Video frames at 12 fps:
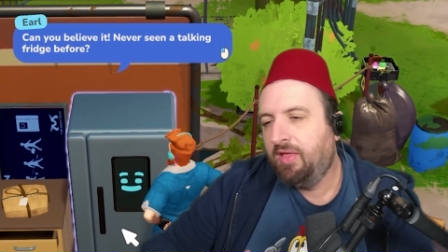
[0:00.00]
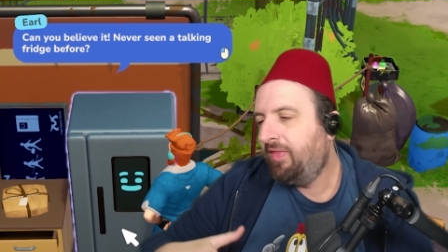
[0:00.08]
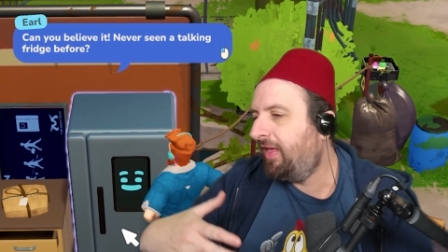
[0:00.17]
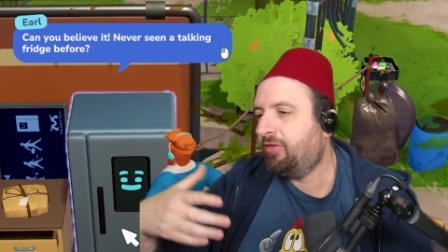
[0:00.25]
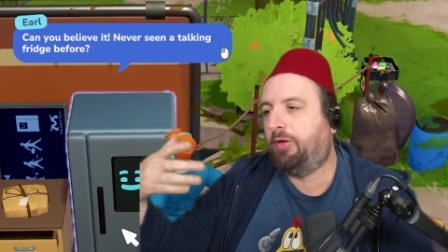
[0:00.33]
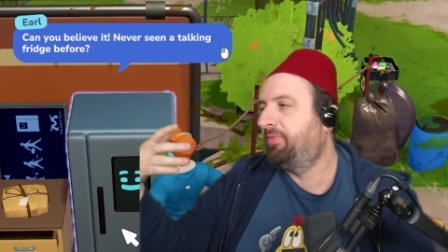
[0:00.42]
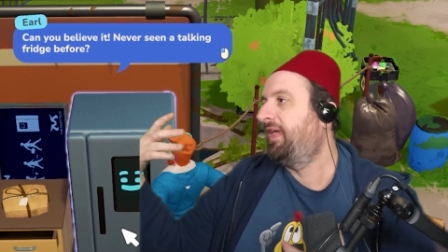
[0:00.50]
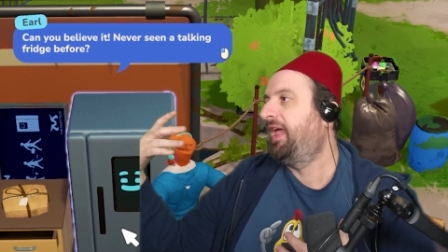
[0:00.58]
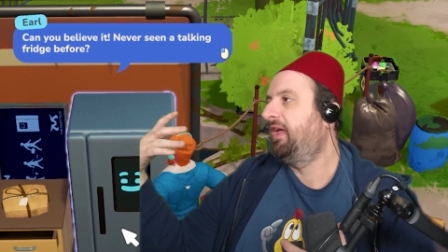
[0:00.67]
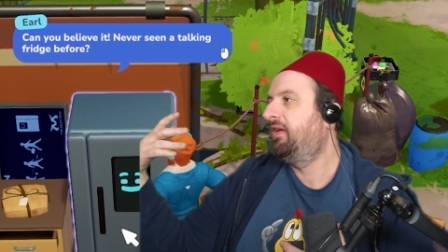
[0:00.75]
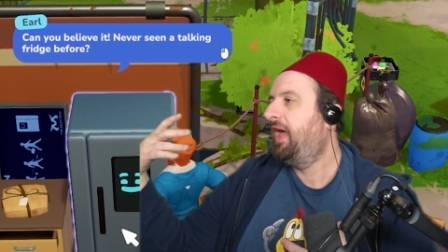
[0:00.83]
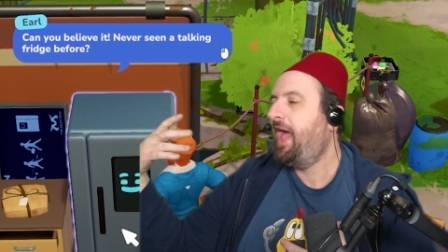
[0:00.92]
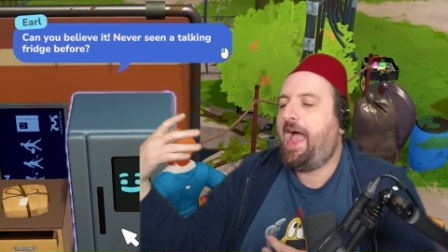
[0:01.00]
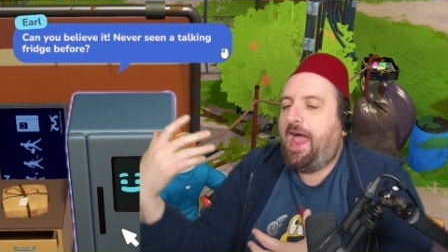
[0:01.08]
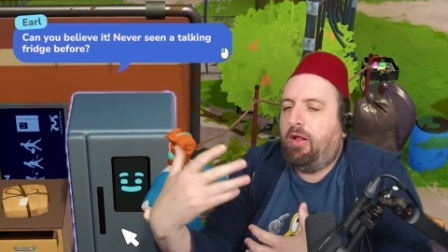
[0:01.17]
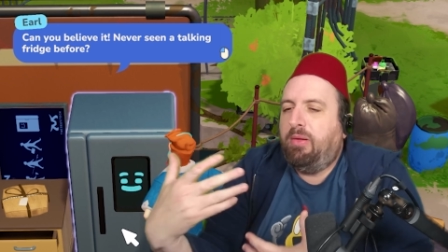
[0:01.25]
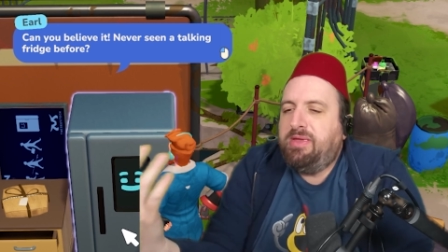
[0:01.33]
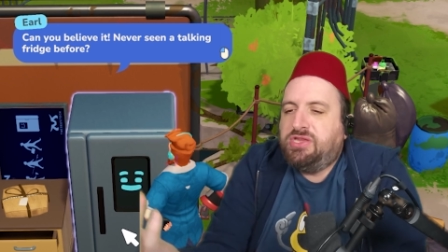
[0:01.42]
That's what I'm saying. I
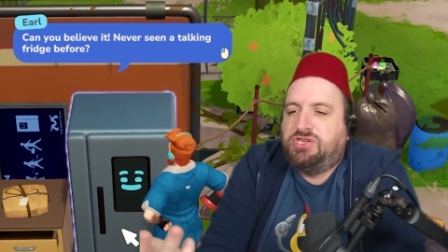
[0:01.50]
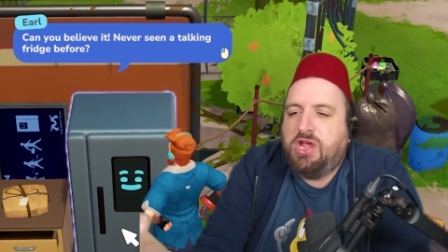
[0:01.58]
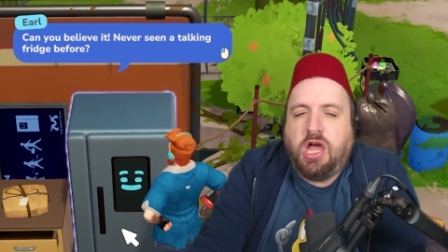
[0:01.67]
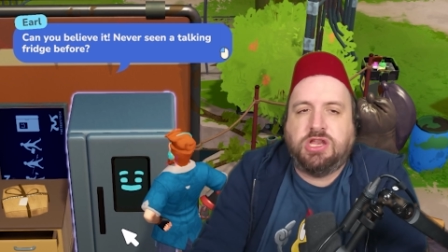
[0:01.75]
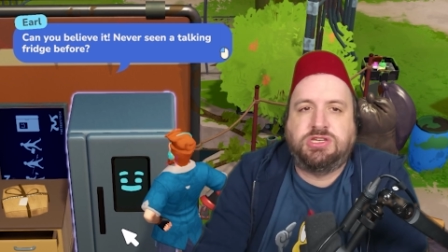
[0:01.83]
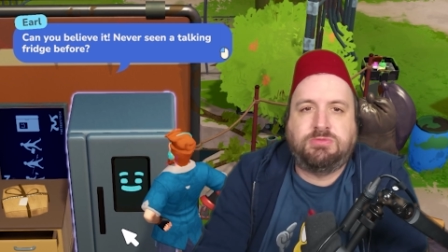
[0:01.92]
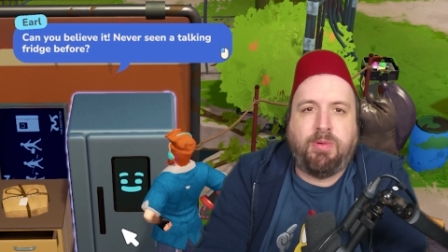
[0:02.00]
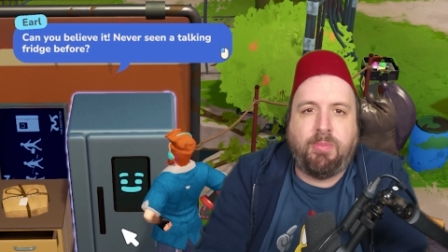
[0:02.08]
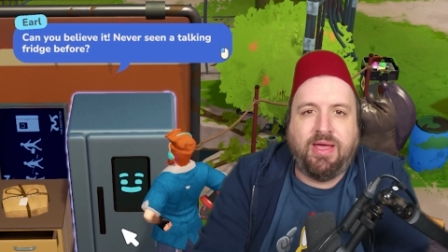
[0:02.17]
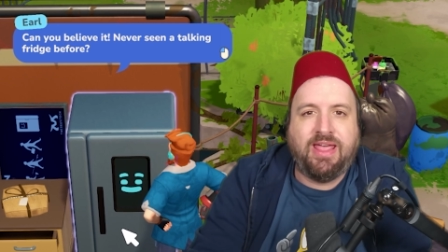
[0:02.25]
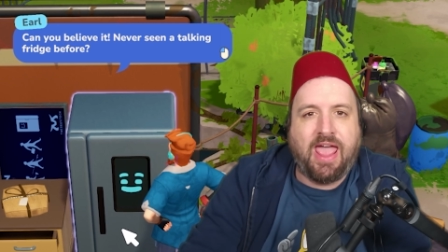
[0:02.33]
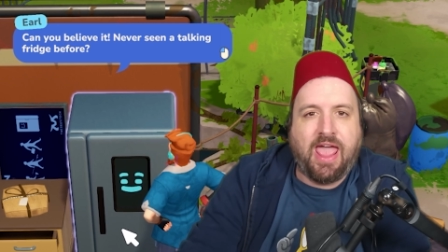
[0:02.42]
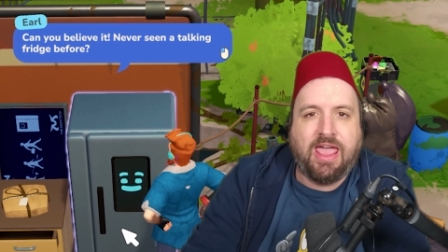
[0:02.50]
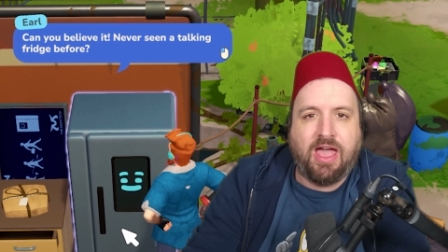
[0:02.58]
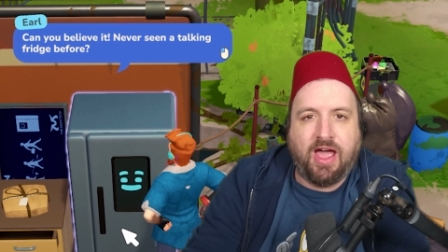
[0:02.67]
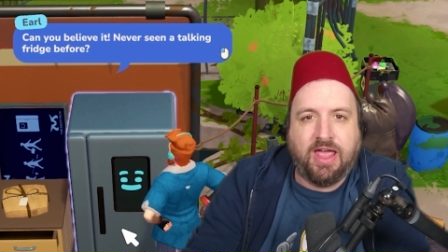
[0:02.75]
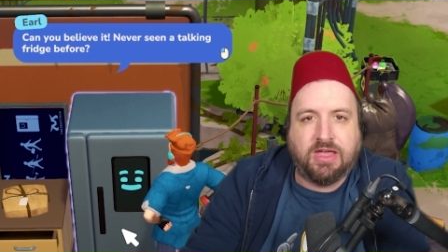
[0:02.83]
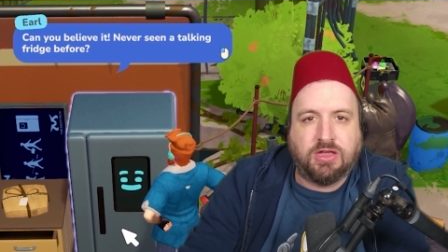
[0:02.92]
don't want to be judged by my
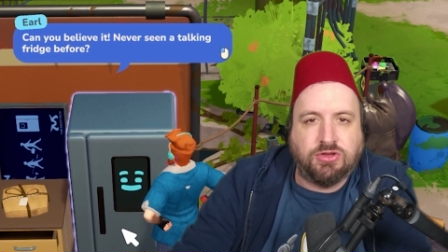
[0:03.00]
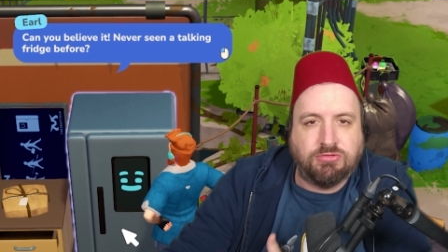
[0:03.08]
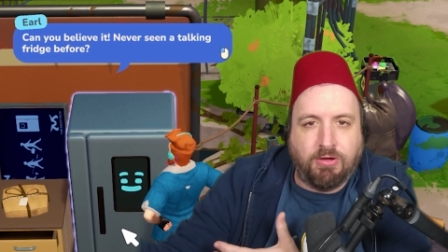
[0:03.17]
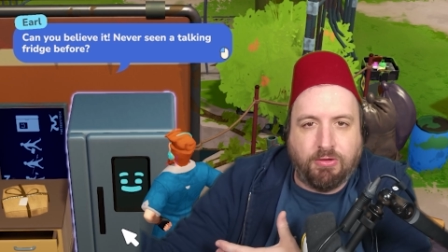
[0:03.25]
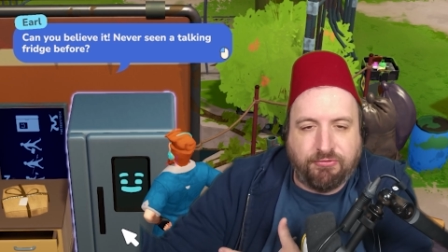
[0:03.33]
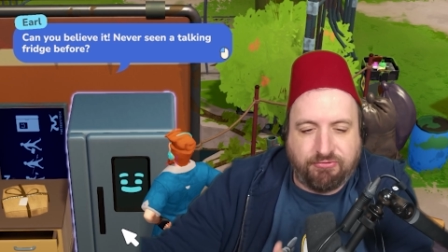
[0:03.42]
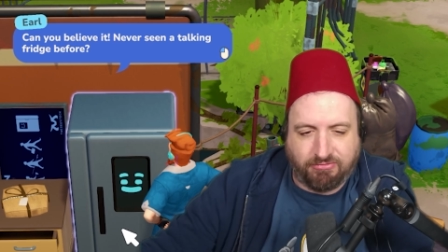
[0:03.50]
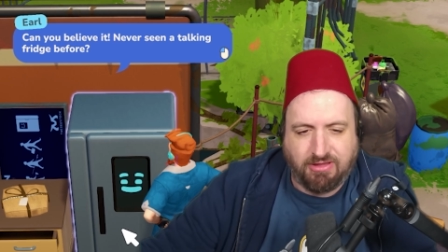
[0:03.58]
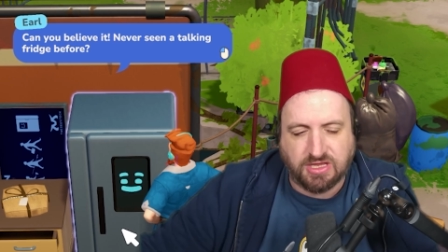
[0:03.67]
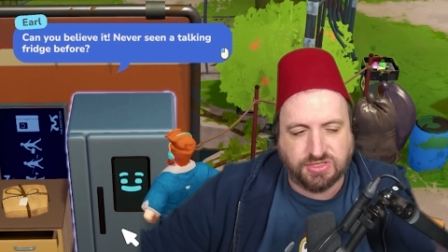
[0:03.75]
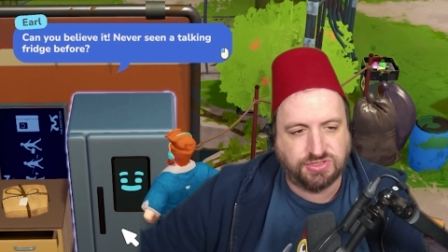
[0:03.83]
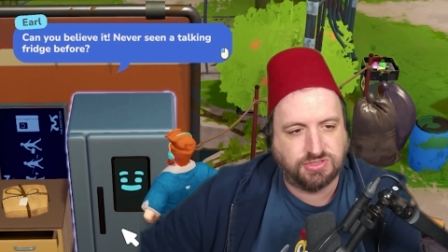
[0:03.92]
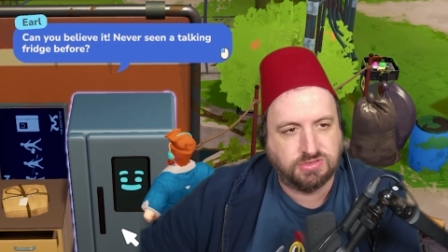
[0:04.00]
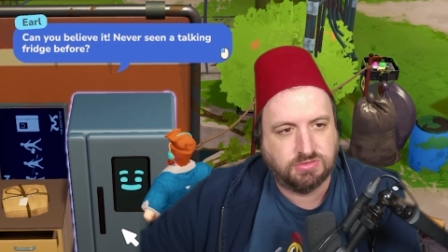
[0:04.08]
AI-controlled fridge.